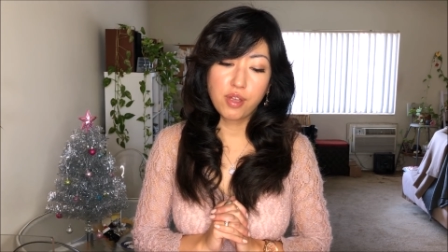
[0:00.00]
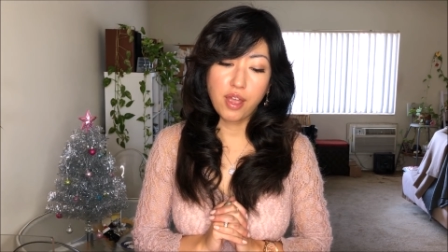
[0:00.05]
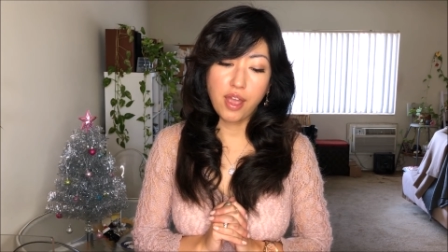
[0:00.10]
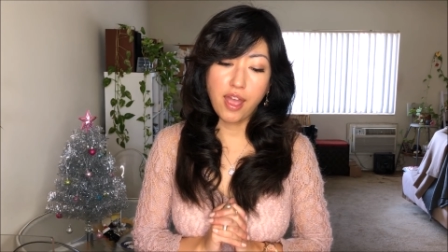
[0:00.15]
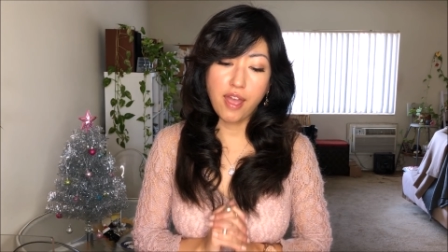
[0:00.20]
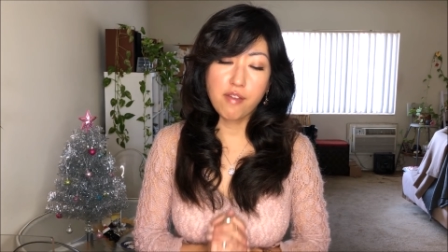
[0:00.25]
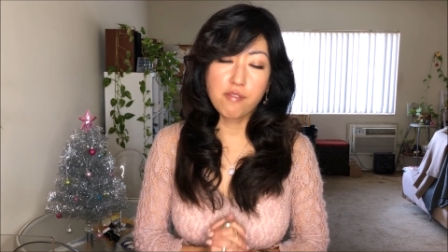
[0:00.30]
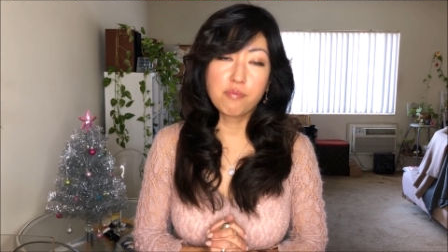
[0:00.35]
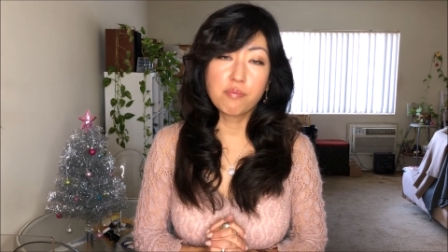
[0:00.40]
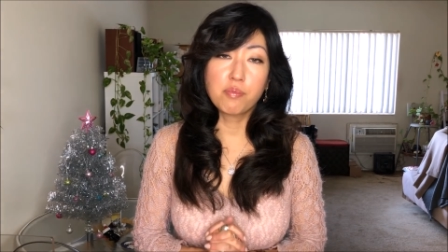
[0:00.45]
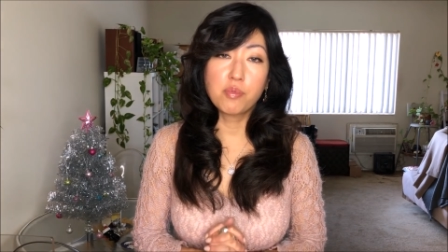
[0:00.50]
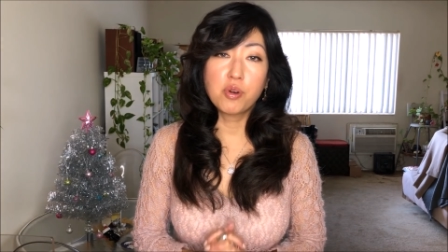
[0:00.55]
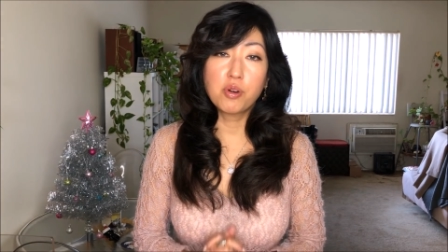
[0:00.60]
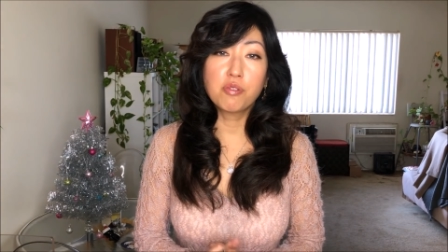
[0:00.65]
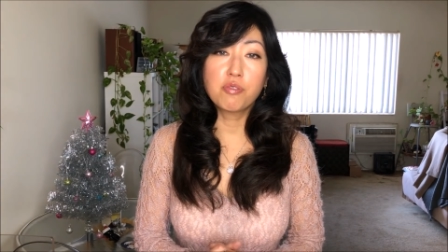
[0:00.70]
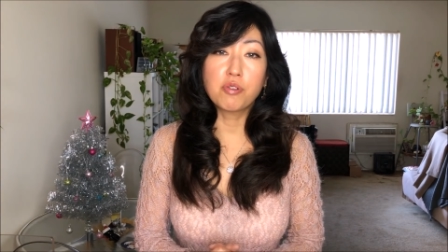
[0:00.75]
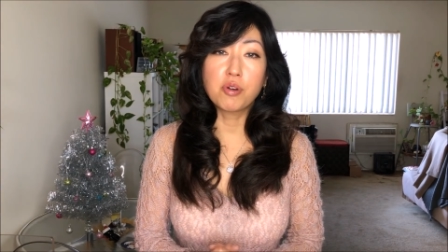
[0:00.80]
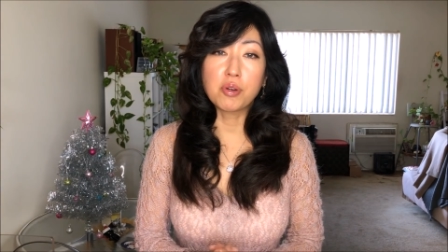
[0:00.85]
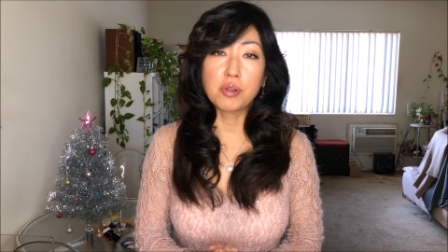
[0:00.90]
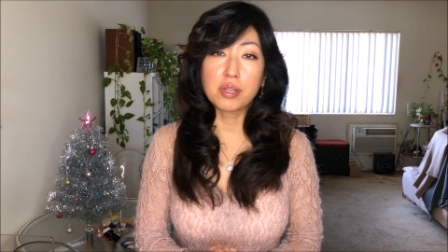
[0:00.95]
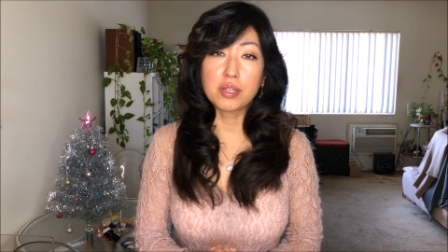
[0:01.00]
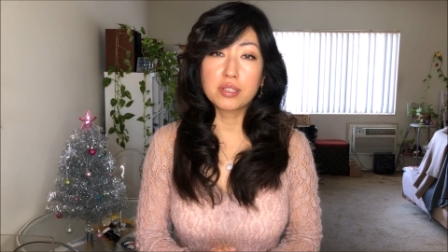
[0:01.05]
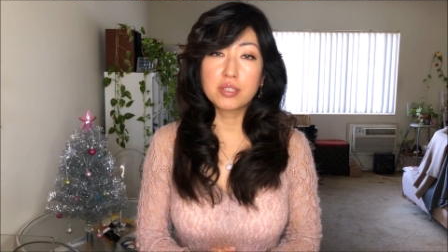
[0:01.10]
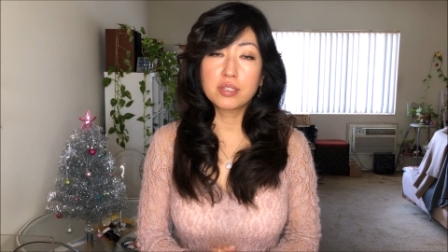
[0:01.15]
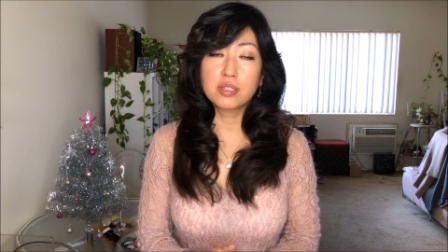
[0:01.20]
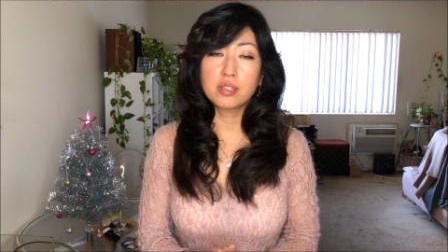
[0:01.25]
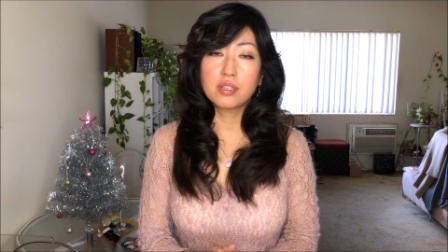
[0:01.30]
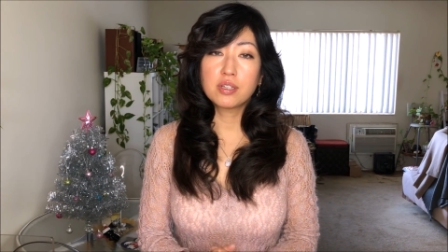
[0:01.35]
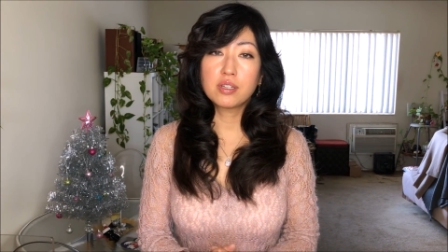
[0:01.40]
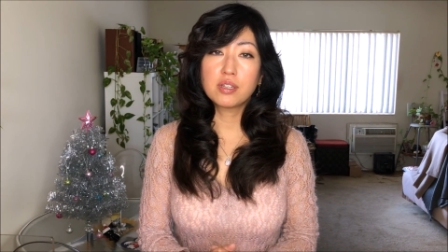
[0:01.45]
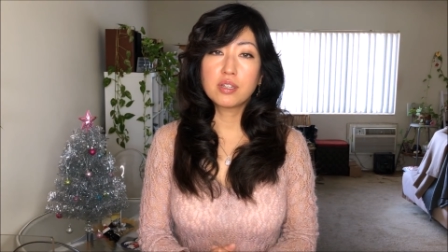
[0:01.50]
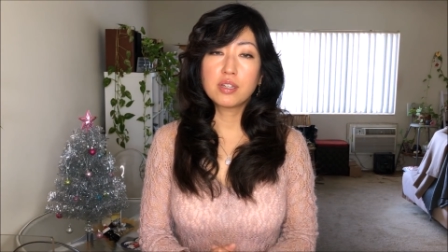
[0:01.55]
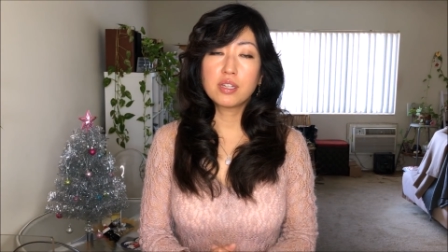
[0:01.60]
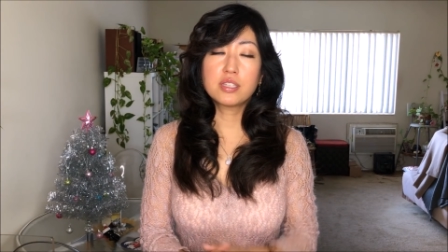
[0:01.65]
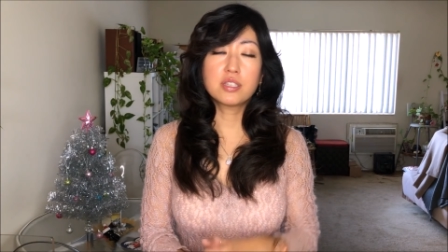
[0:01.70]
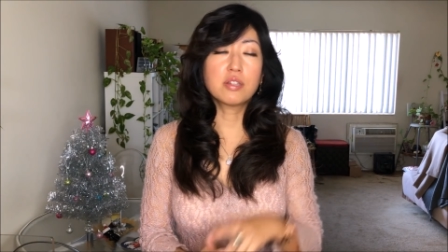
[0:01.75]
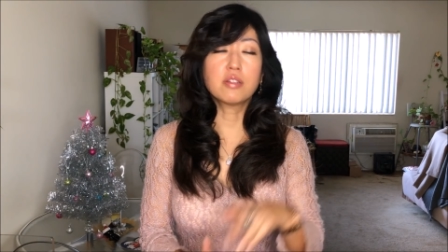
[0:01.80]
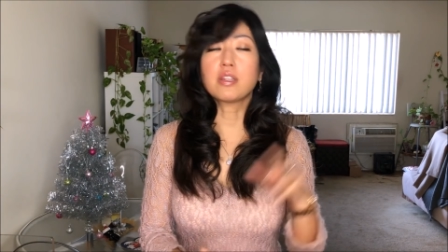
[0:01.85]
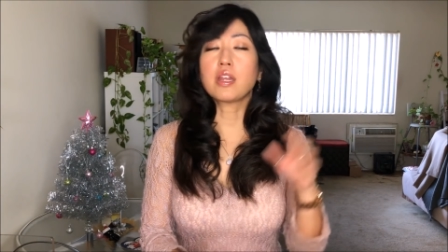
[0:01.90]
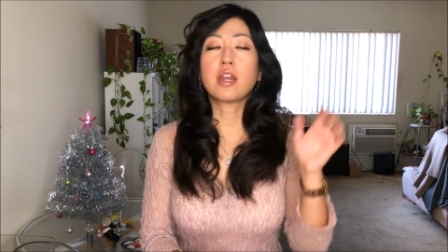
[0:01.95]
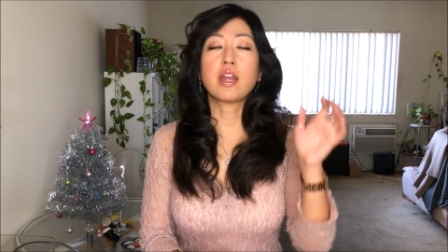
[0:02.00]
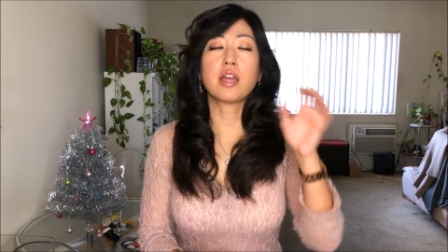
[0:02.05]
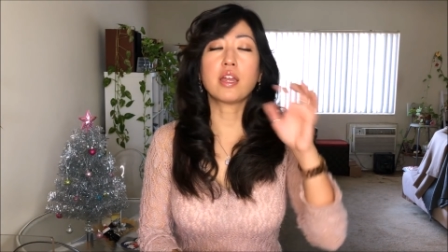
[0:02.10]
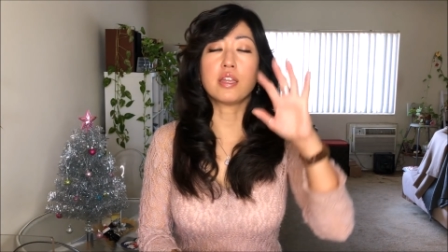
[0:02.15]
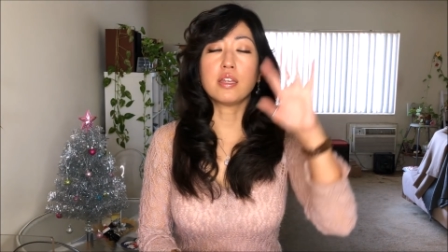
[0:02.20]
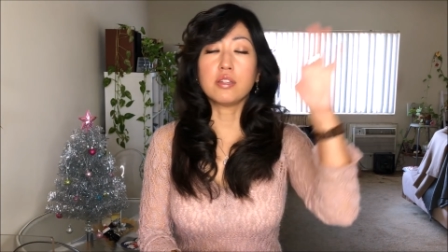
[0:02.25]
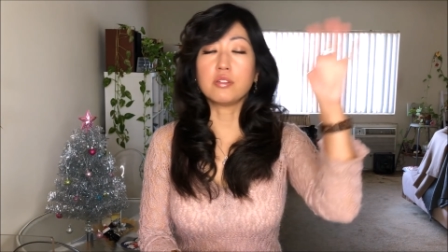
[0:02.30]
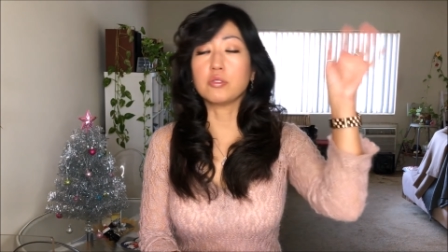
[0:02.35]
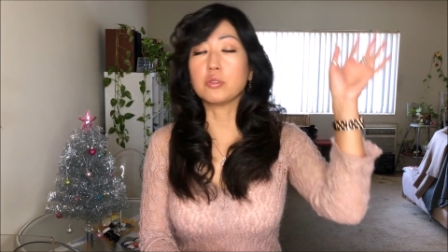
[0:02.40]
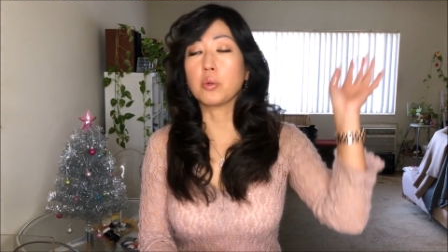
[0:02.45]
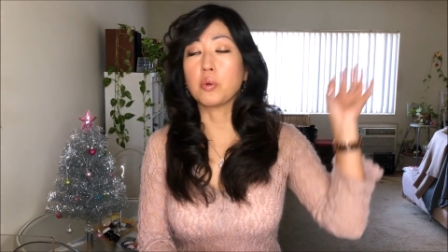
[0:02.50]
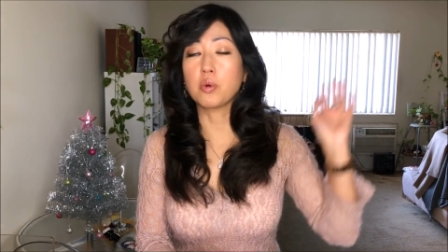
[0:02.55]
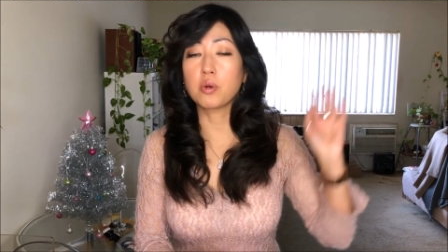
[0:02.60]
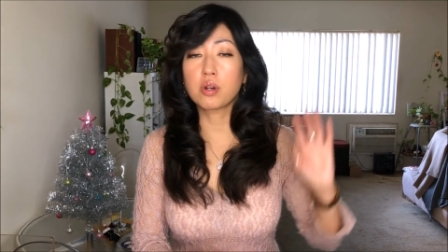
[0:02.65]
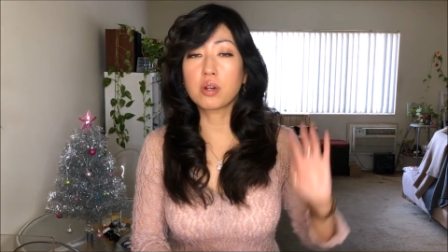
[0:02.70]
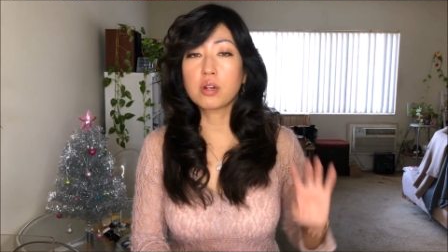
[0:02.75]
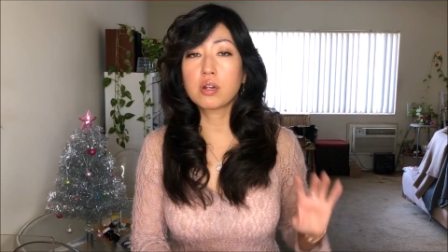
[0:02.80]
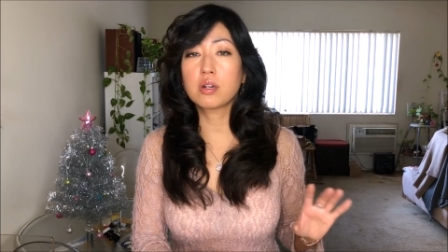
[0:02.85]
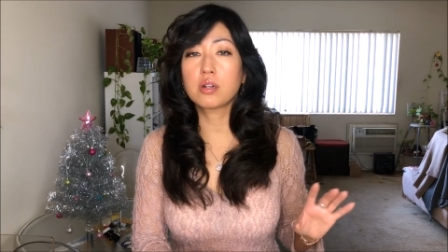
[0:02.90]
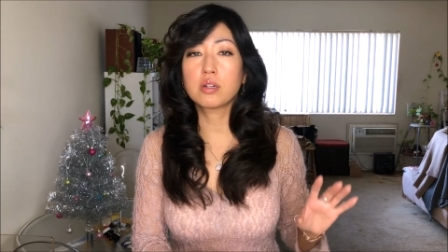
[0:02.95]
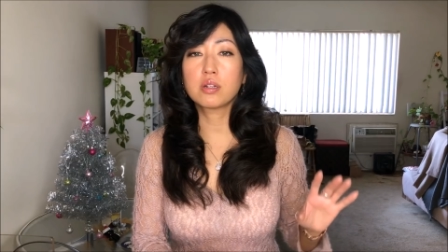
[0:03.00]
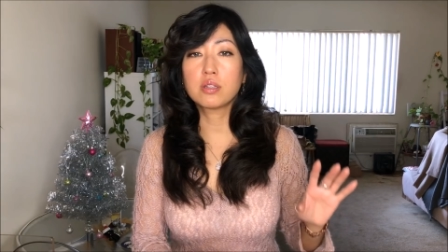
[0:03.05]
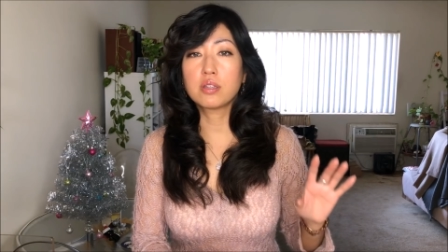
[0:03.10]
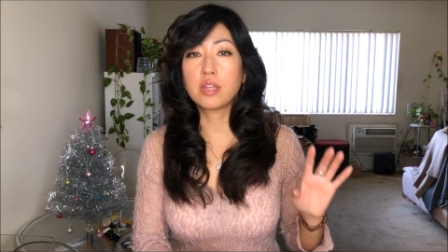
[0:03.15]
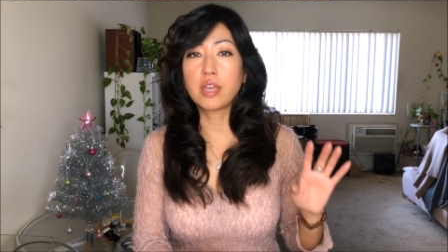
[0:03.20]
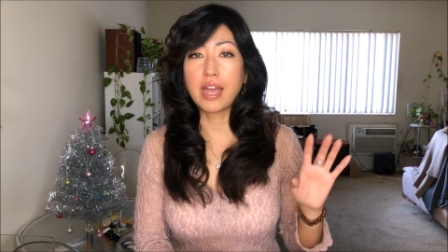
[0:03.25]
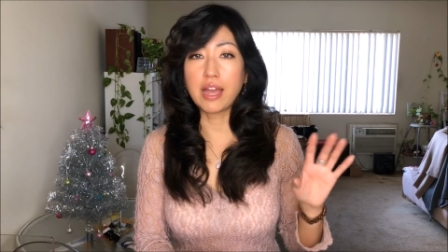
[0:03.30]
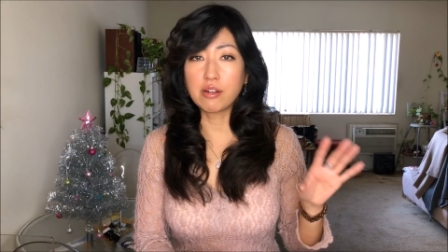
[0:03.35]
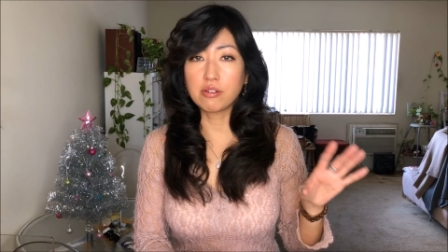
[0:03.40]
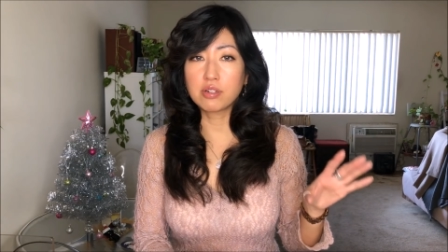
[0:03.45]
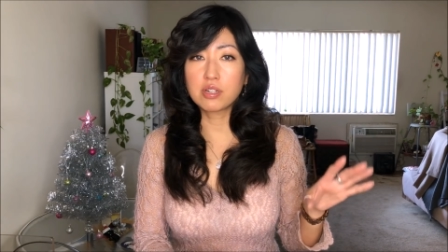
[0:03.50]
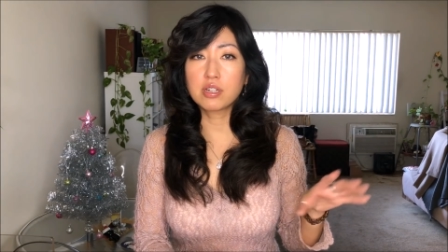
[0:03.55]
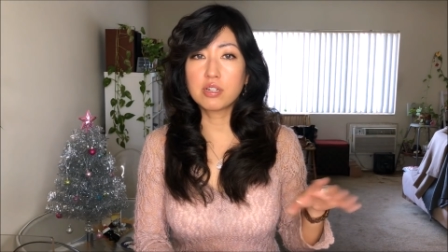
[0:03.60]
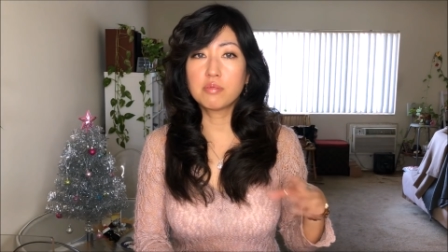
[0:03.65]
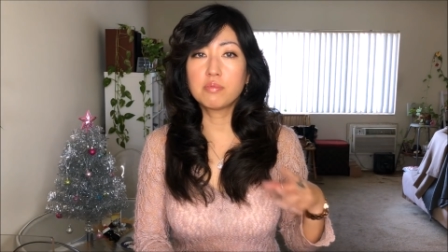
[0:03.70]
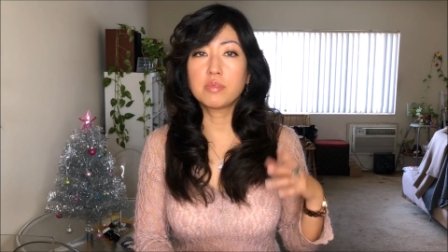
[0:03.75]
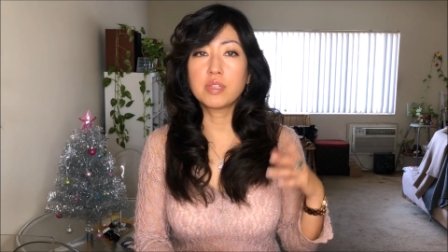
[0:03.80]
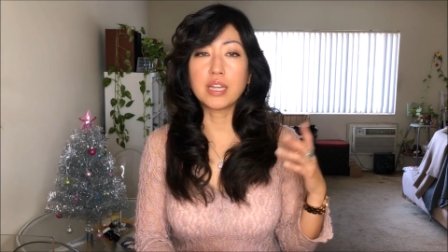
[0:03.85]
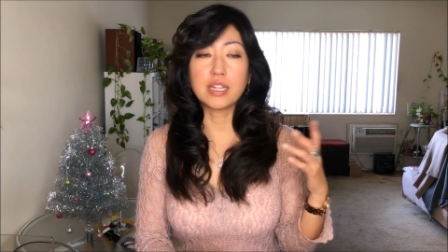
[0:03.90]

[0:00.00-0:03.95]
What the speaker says: have more focus. It's not that I ignore the outcome.